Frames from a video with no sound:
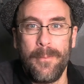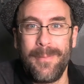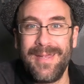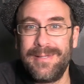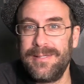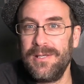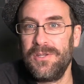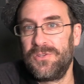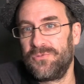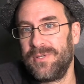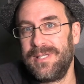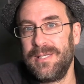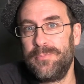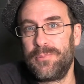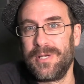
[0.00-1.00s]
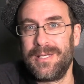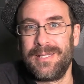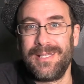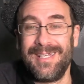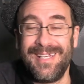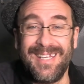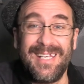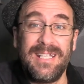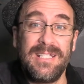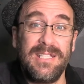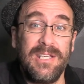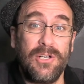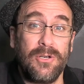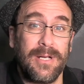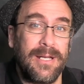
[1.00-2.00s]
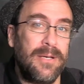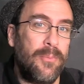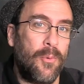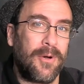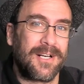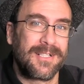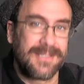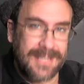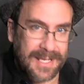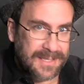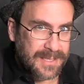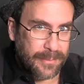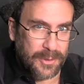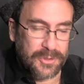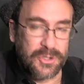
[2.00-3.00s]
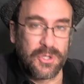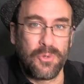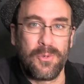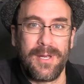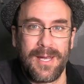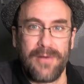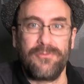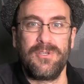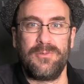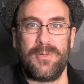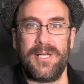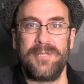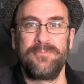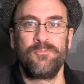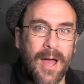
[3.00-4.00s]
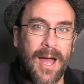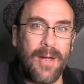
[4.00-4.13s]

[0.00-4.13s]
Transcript: making 3D printing easier and more accessible to everyone,